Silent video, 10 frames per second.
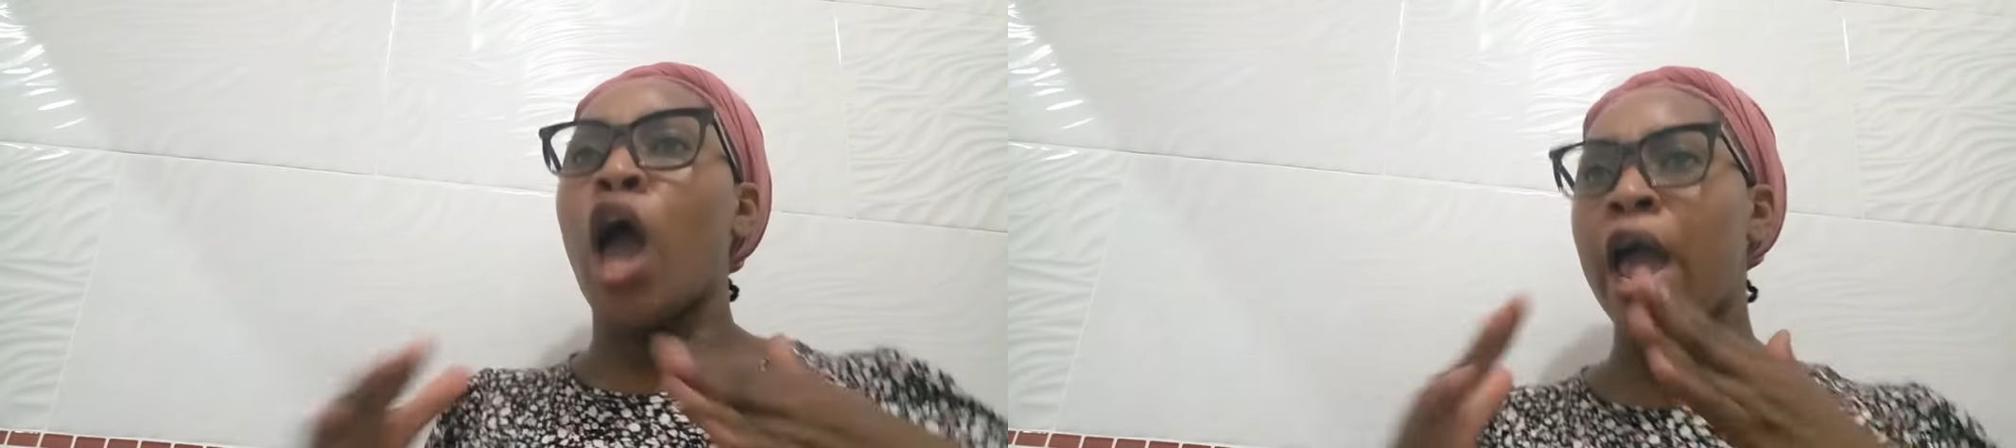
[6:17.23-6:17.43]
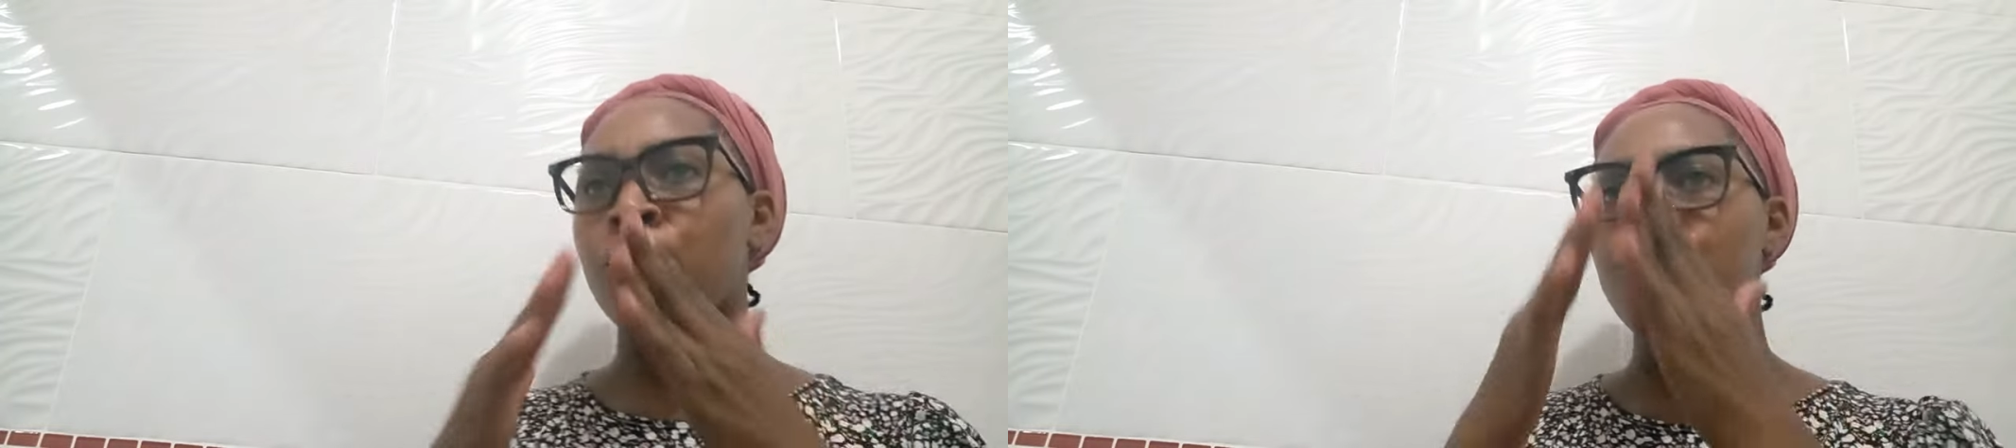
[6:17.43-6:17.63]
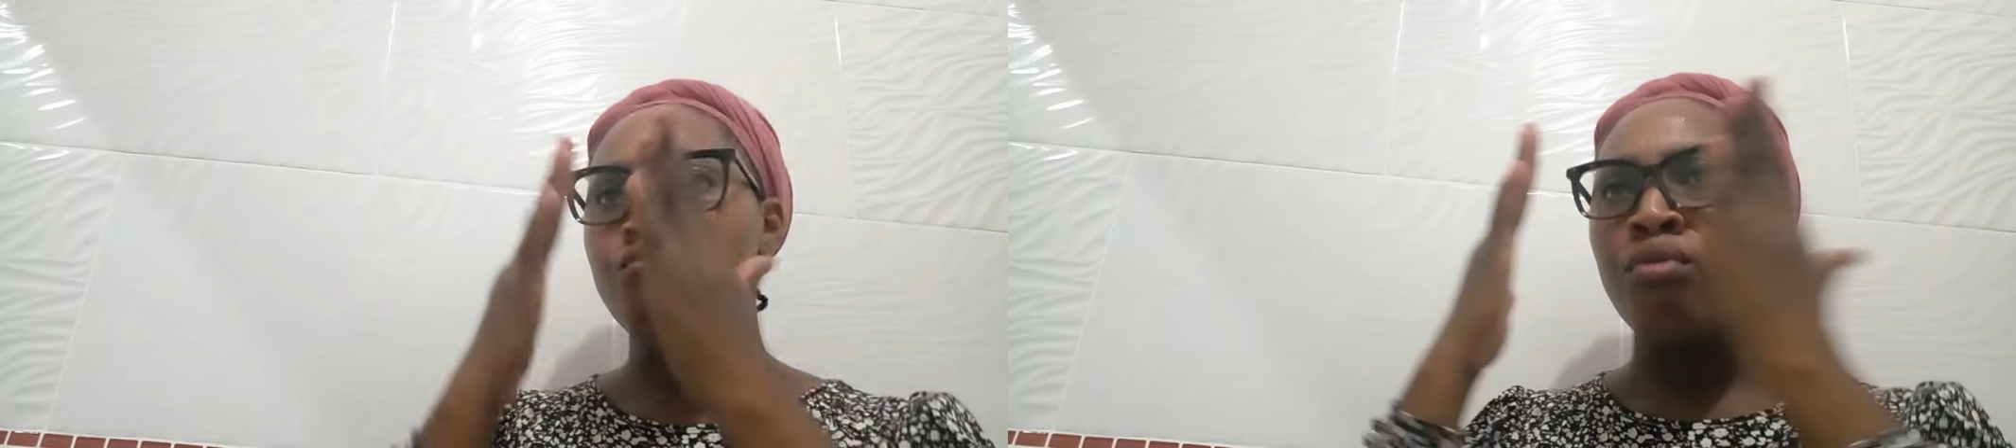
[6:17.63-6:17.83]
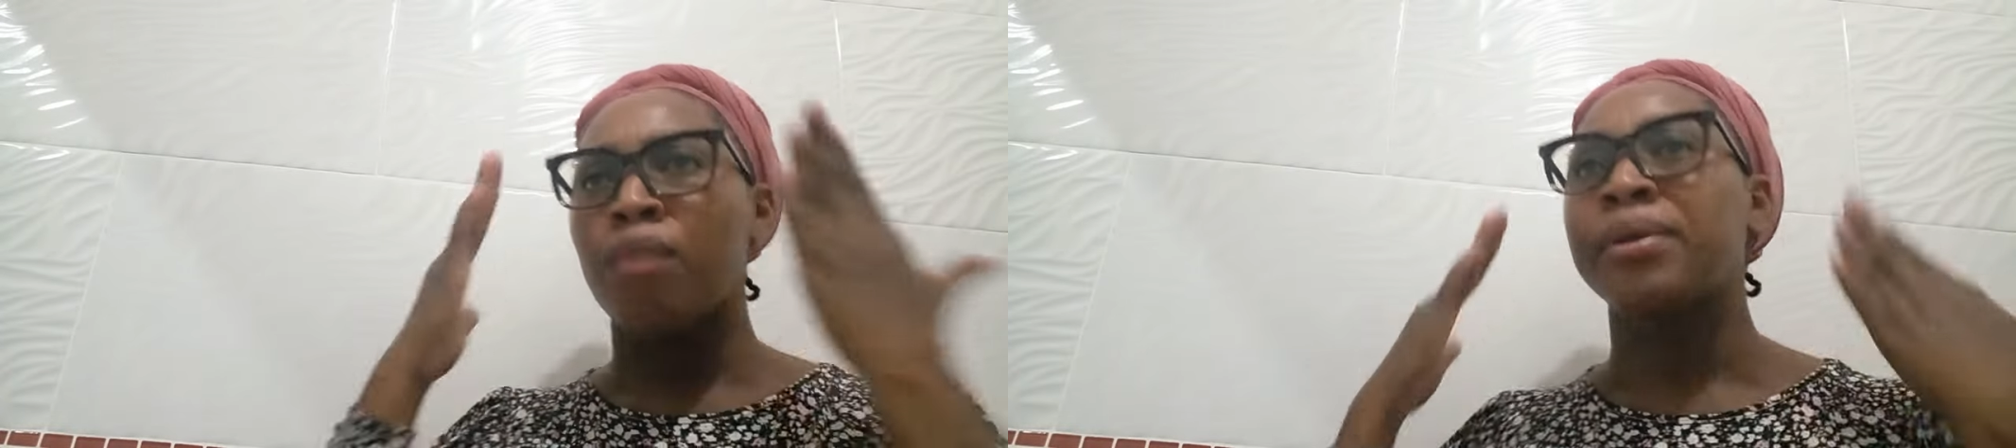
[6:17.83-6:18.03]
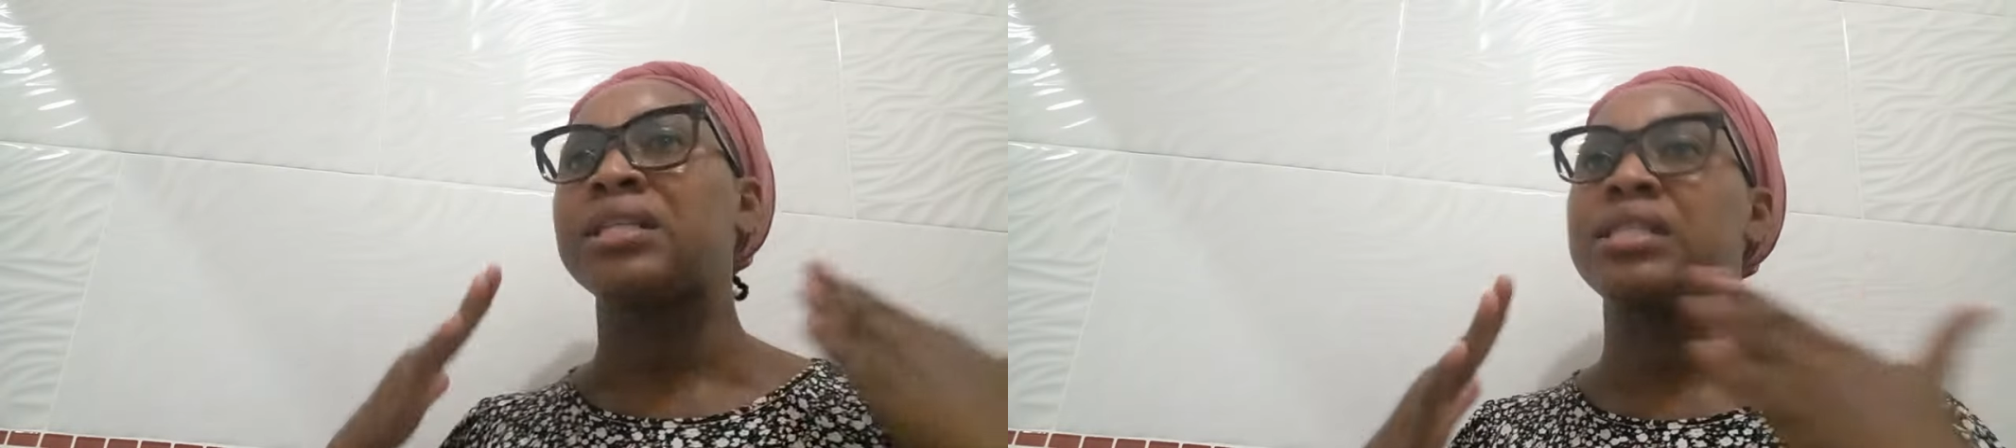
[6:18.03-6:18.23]

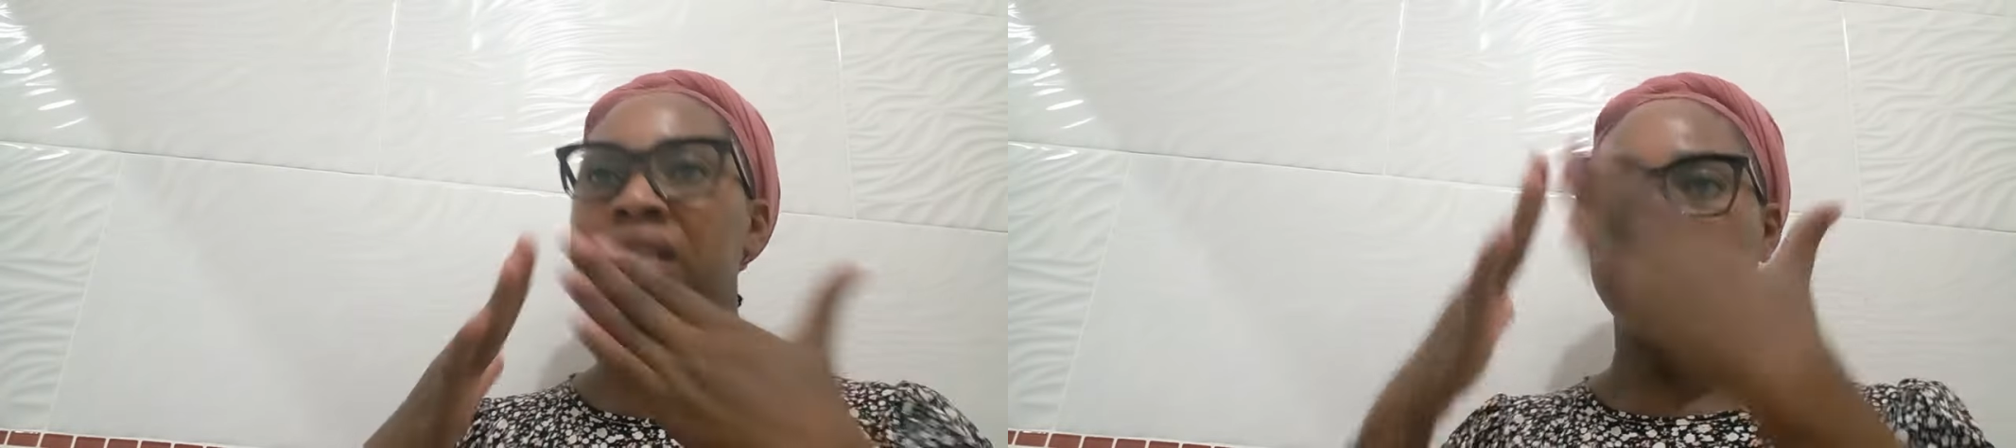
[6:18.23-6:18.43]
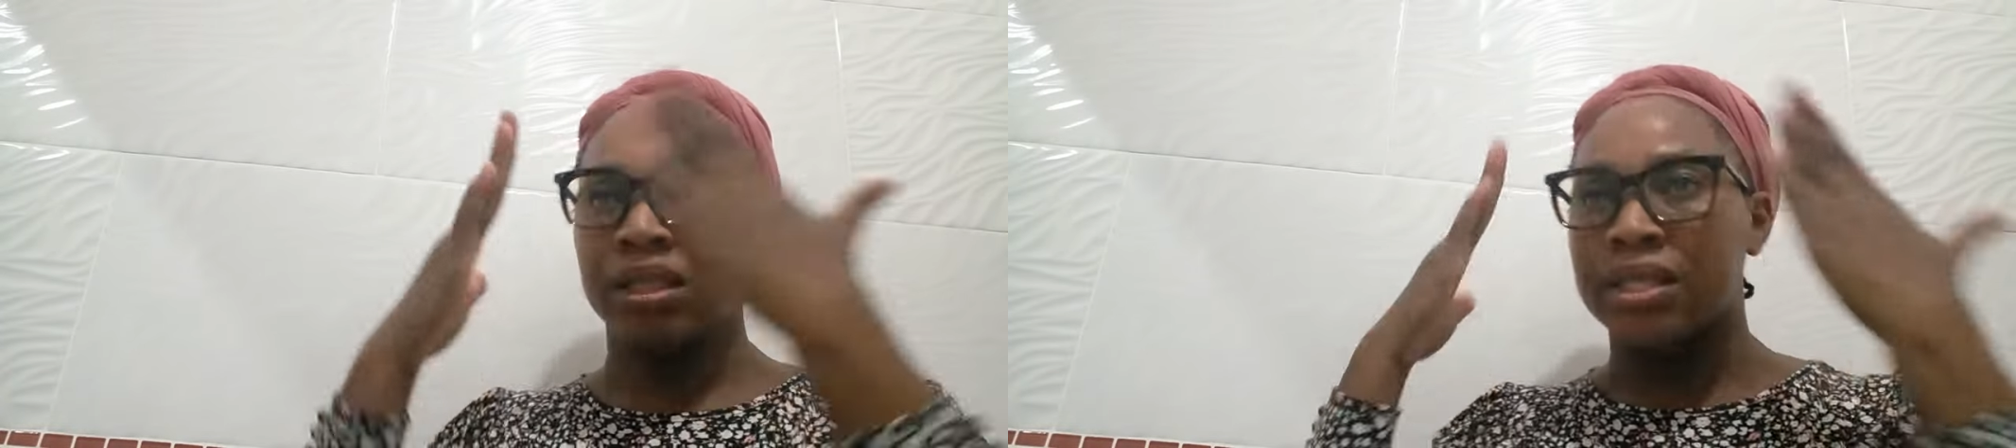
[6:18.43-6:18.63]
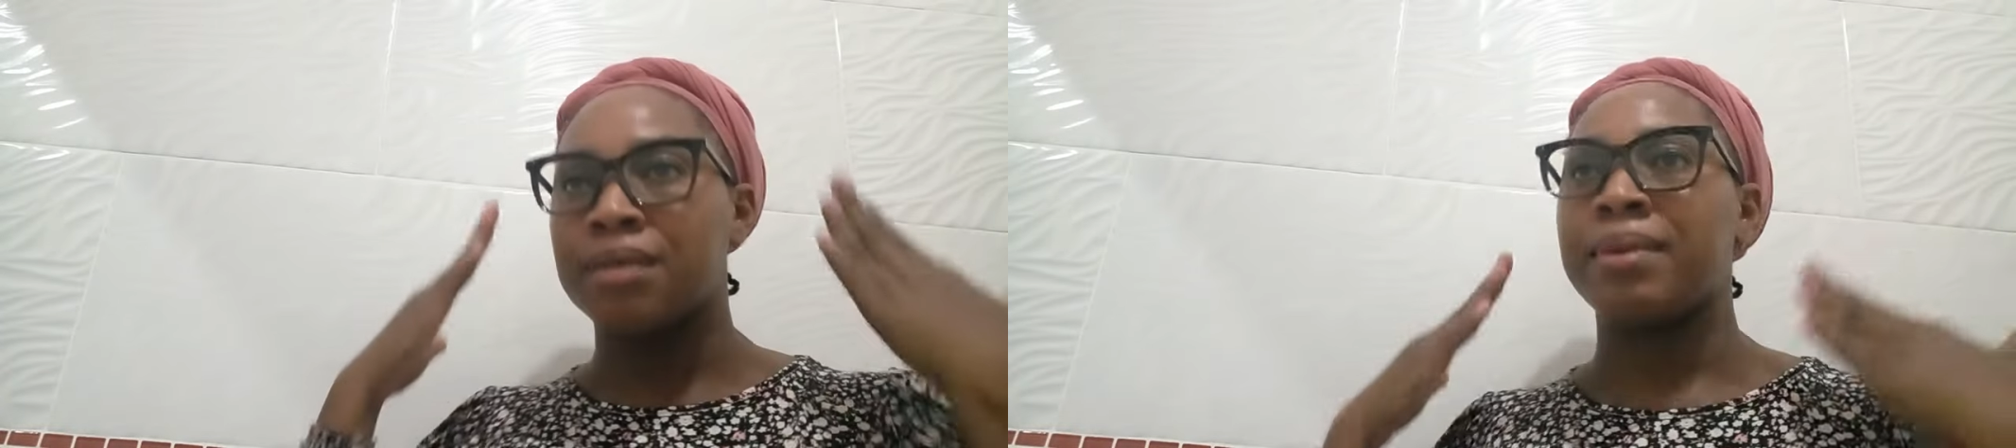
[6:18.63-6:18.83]
rub it into